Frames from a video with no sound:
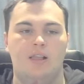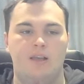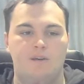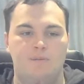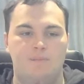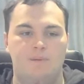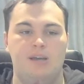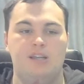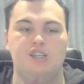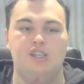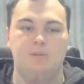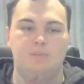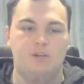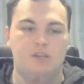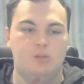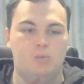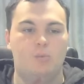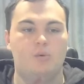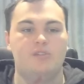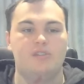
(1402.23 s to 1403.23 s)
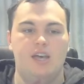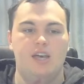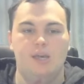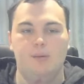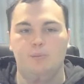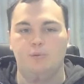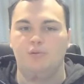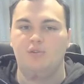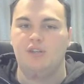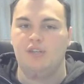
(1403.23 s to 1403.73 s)
Patchy Mix was
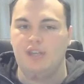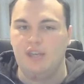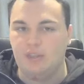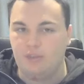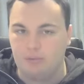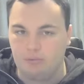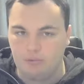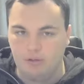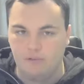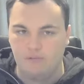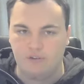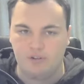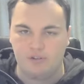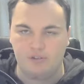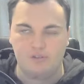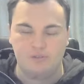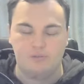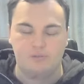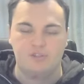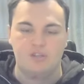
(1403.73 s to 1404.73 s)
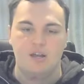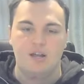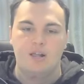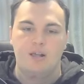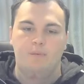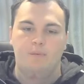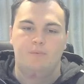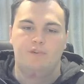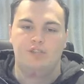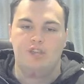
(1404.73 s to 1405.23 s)
able to get the reversals,
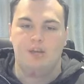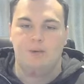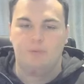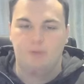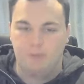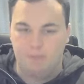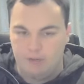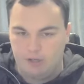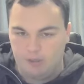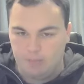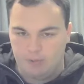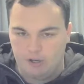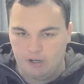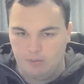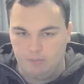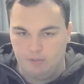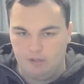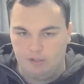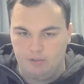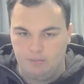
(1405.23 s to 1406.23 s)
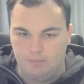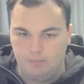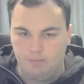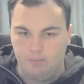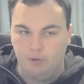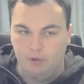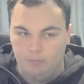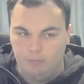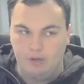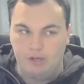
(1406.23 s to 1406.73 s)
was able to pick Magomed,
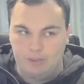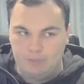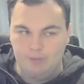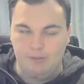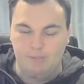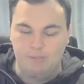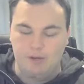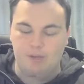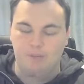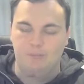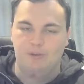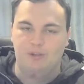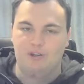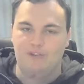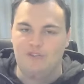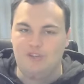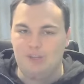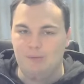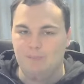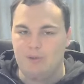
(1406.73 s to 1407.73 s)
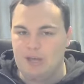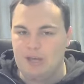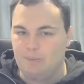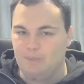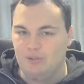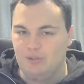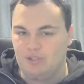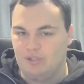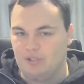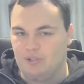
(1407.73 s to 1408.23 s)
put Magomed Magomedov in bad
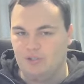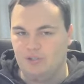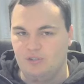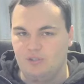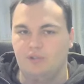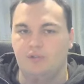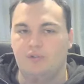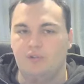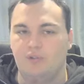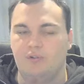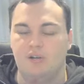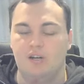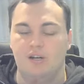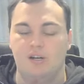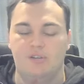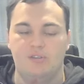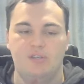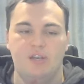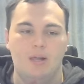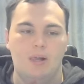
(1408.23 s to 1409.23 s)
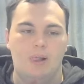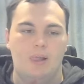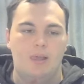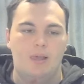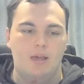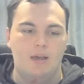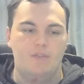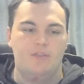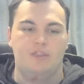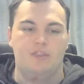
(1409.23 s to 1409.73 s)
positions on the ground,
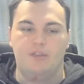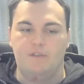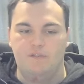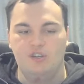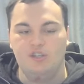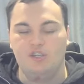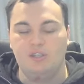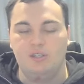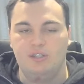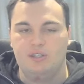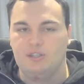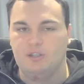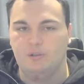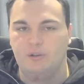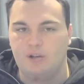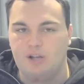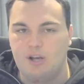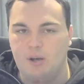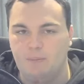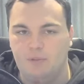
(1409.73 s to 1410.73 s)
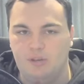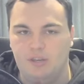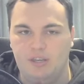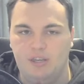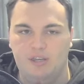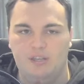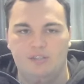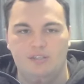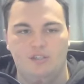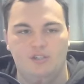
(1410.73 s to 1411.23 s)
and eventually did lock up the
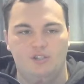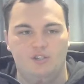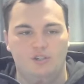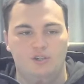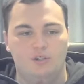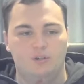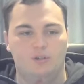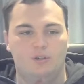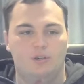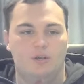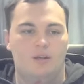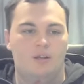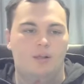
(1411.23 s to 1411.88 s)
guillotine choke.